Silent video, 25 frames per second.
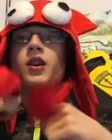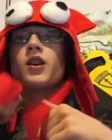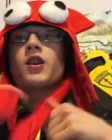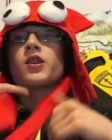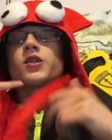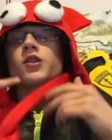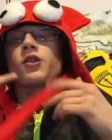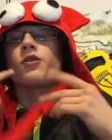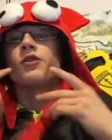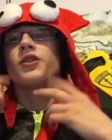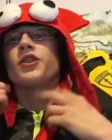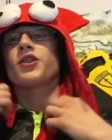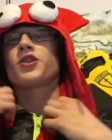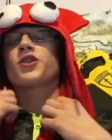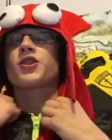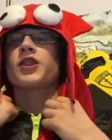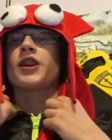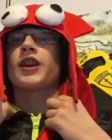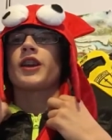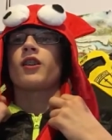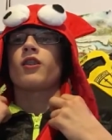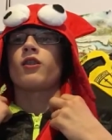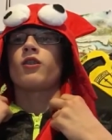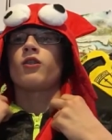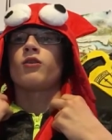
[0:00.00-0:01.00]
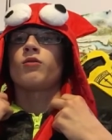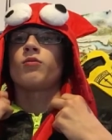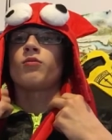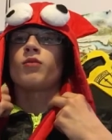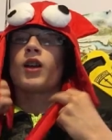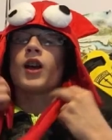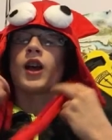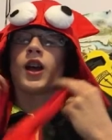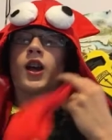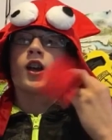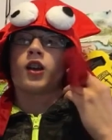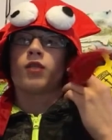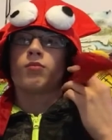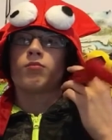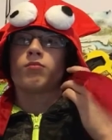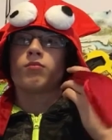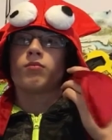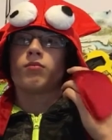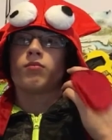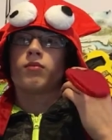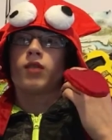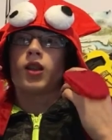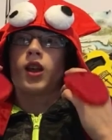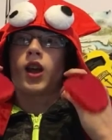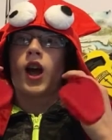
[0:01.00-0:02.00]
So in this channel, um,
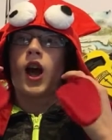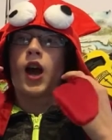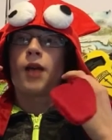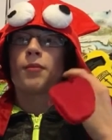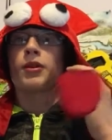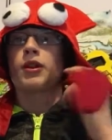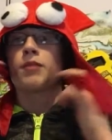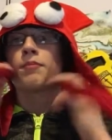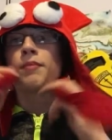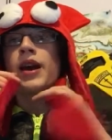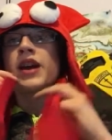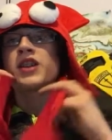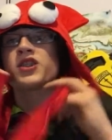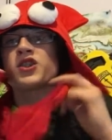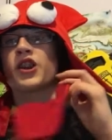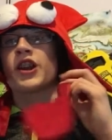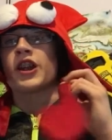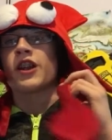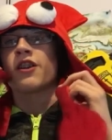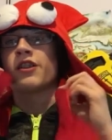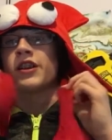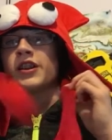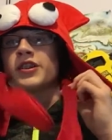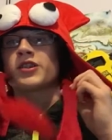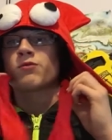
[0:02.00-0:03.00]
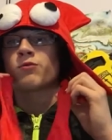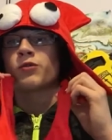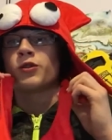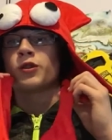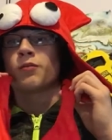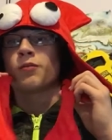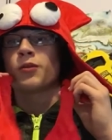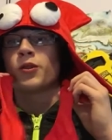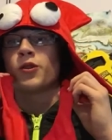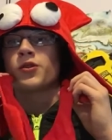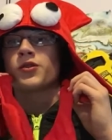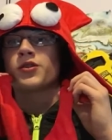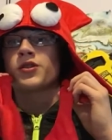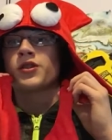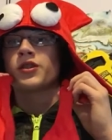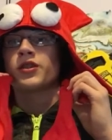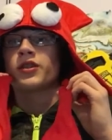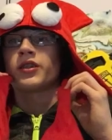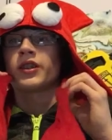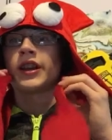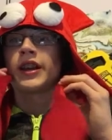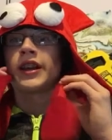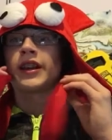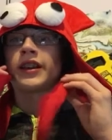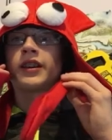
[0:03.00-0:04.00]
I'm gonna imagine Aaron as a real person,
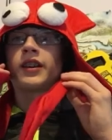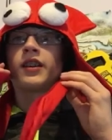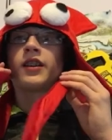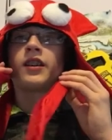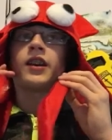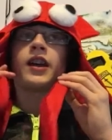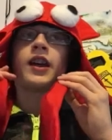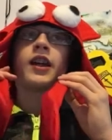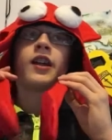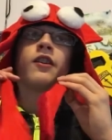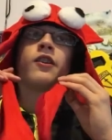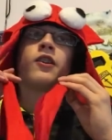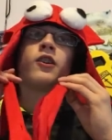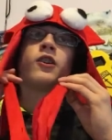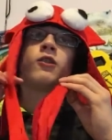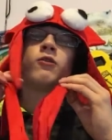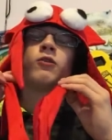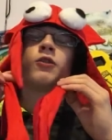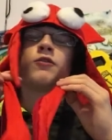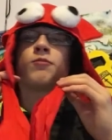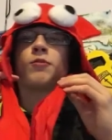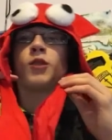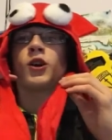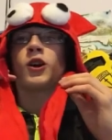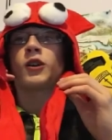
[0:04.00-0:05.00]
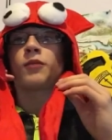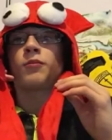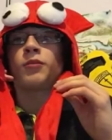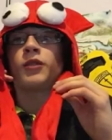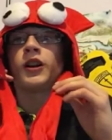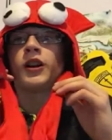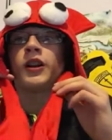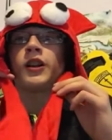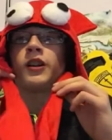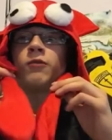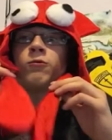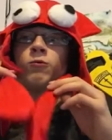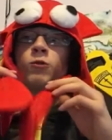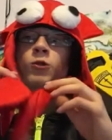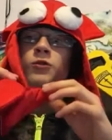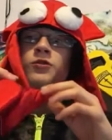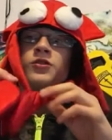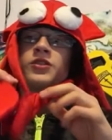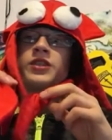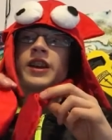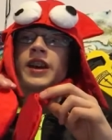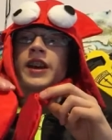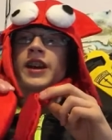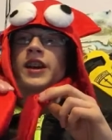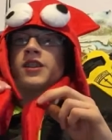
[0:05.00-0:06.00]
like, I don't know, with Markiplier and
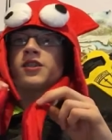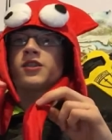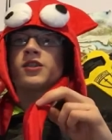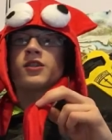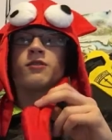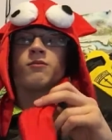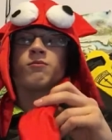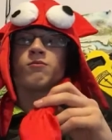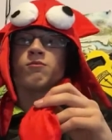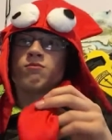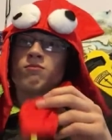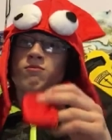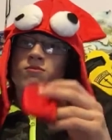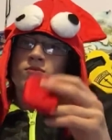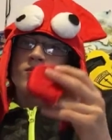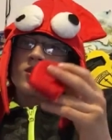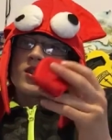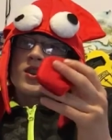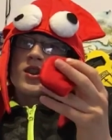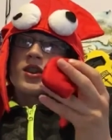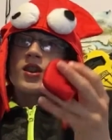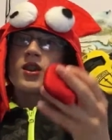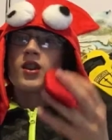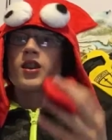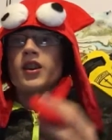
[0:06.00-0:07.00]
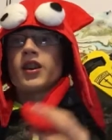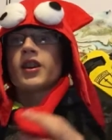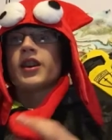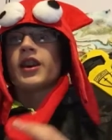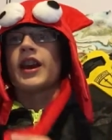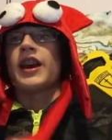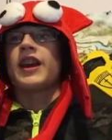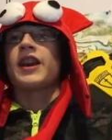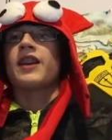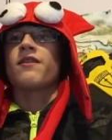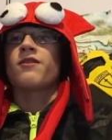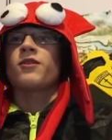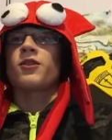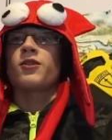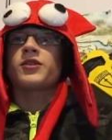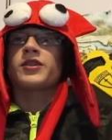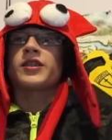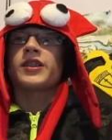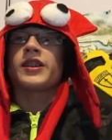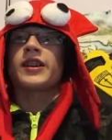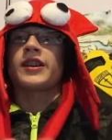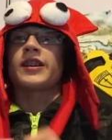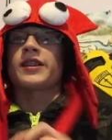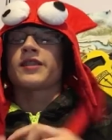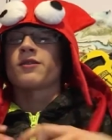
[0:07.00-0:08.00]
Warfstache and any of those
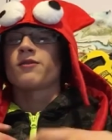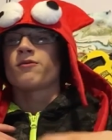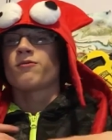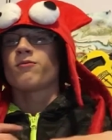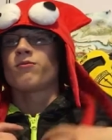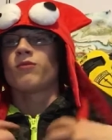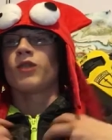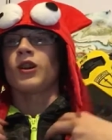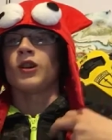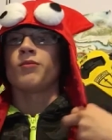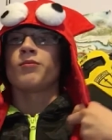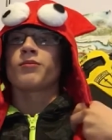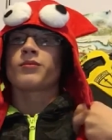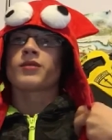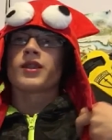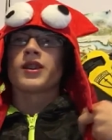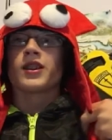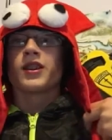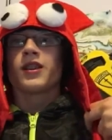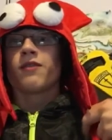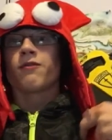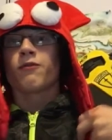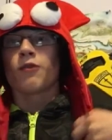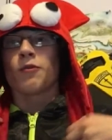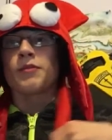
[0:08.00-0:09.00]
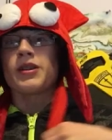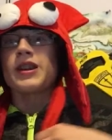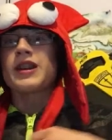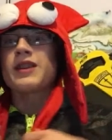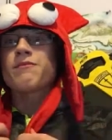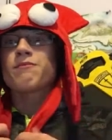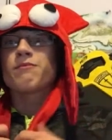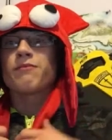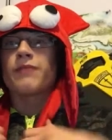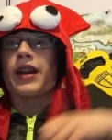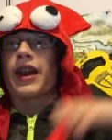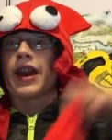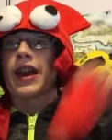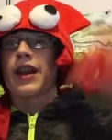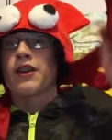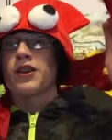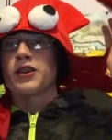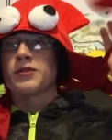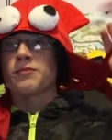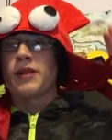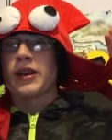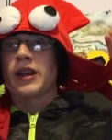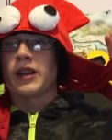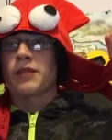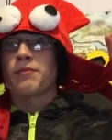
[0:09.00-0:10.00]
things. Well, for me,
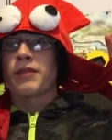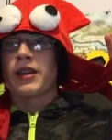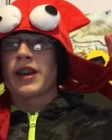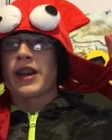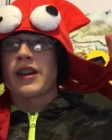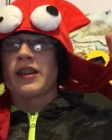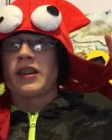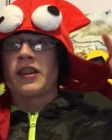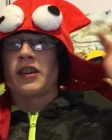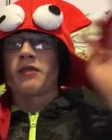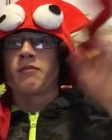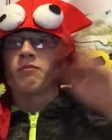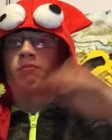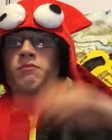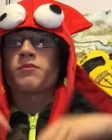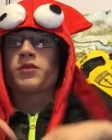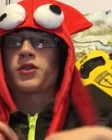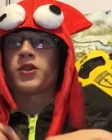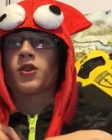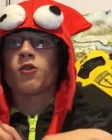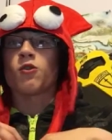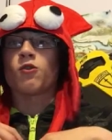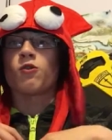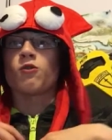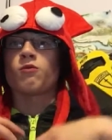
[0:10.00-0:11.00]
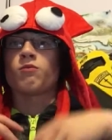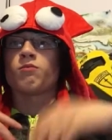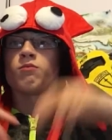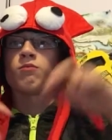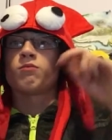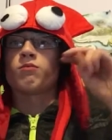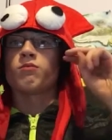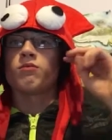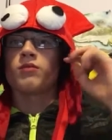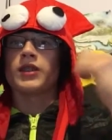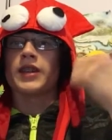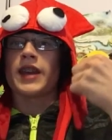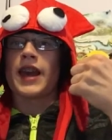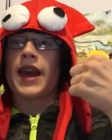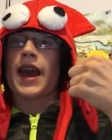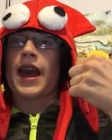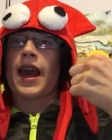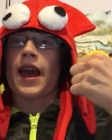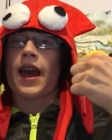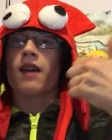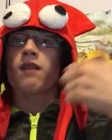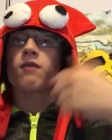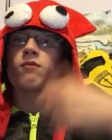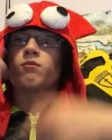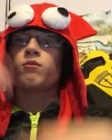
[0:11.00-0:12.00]
Aaron's my companion, so yeah.